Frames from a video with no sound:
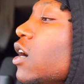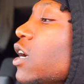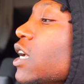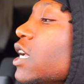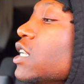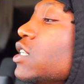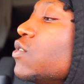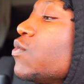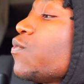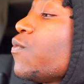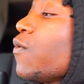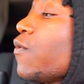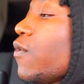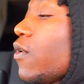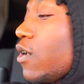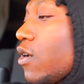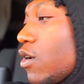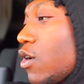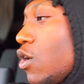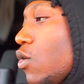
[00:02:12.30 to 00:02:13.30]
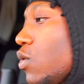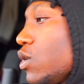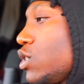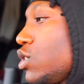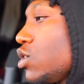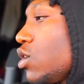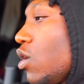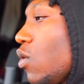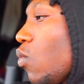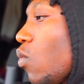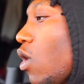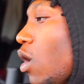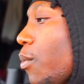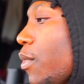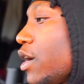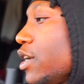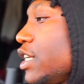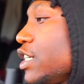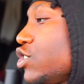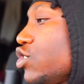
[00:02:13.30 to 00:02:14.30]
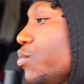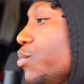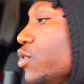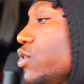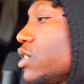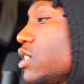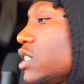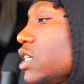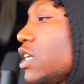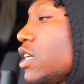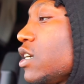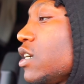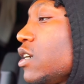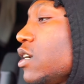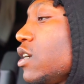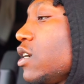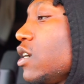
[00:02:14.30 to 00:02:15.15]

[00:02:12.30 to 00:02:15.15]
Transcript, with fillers: It's going to a Walmart distribution center.